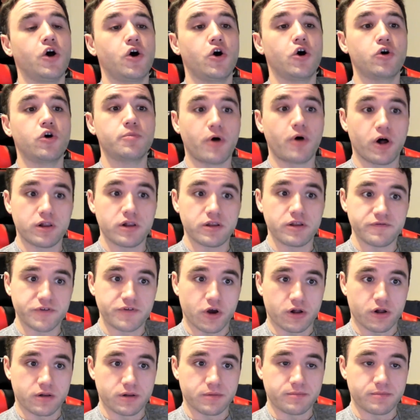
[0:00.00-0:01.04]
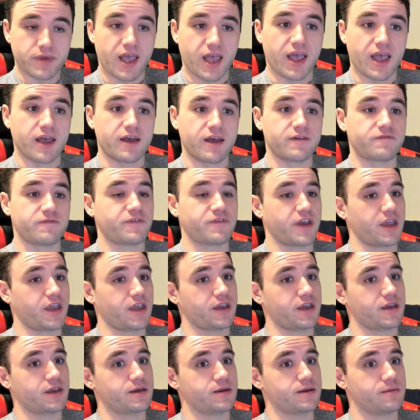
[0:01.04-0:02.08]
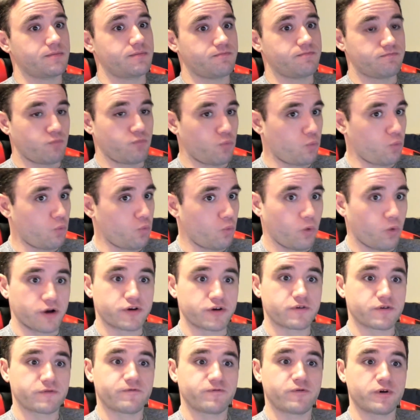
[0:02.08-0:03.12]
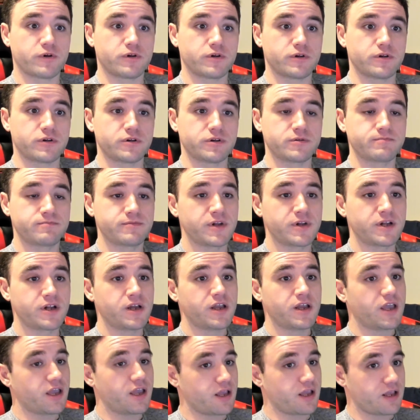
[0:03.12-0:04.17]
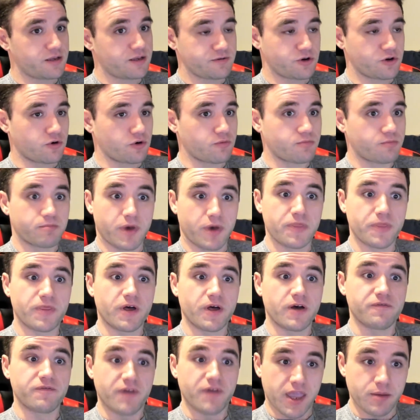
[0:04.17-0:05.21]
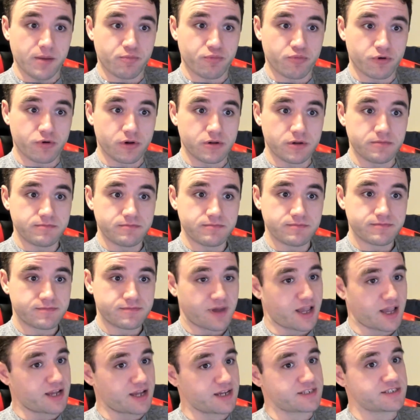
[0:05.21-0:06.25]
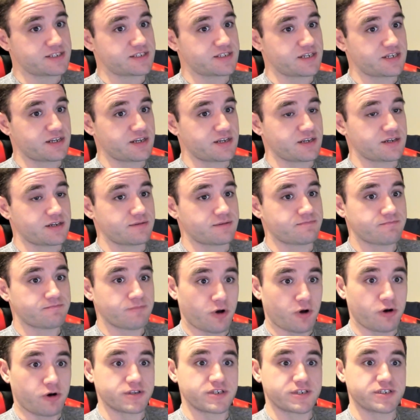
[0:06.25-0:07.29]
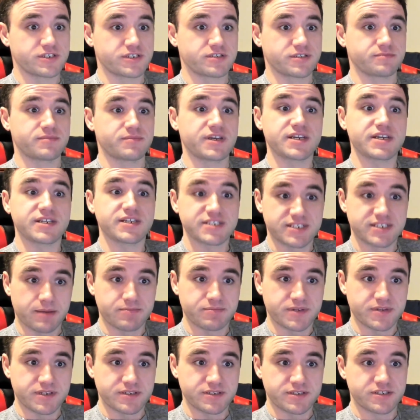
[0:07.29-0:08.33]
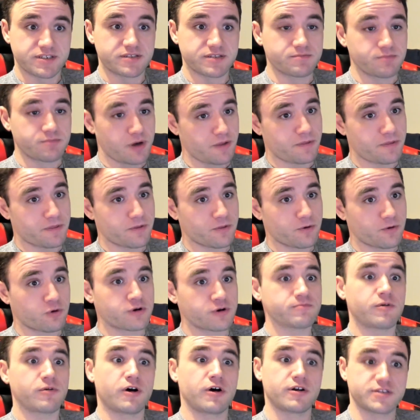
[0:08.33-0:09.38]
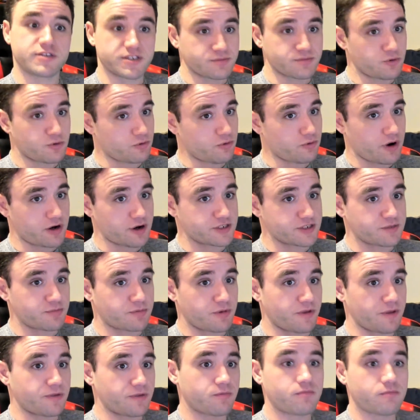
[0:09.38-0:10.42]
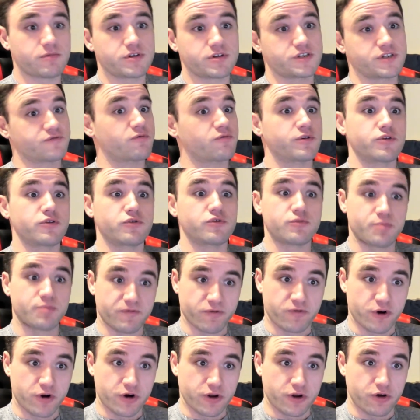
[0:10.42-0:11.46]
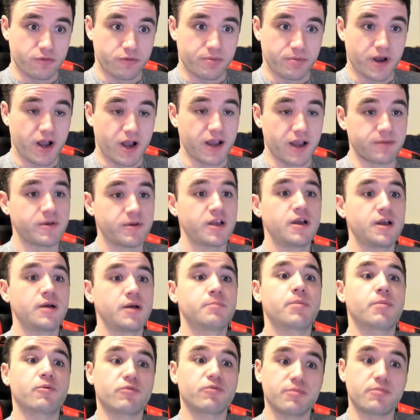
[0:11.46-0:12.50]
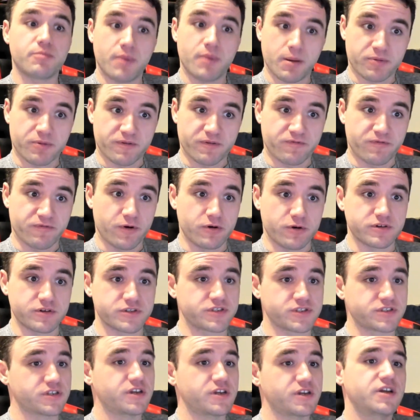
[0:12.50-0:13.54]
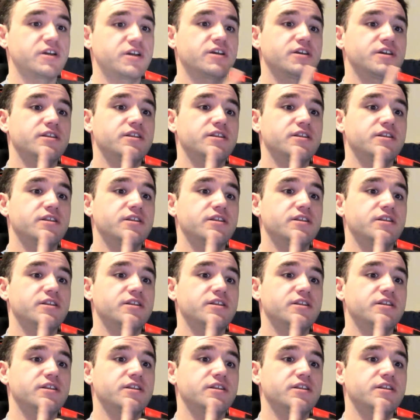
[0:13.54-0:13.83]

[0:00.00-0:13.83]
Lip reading: I hope all of y'all have a wonderful, you know, month of April, as in Autism Acceptance Month or Autism Awareness Month, whichever one you prefer to go by. But remember, folks,